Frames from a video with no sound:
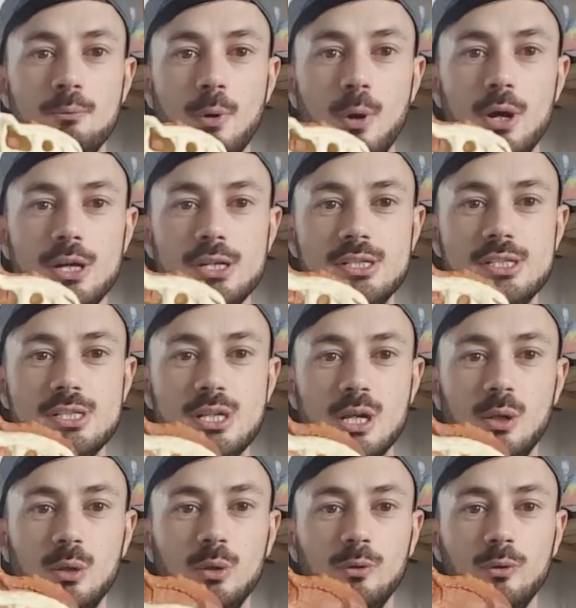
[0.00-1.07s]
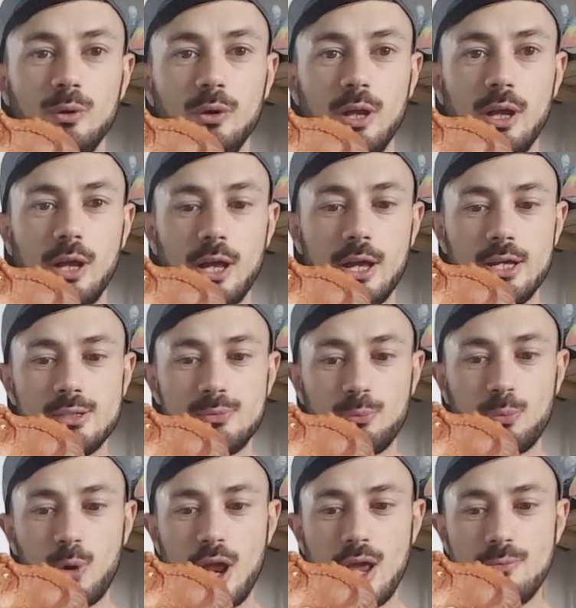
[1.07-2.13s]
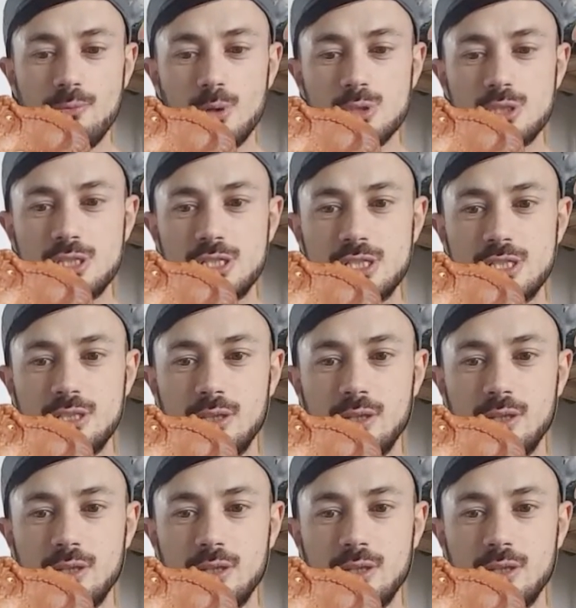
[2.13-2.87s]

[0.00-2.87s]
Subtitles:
but it still is pretty much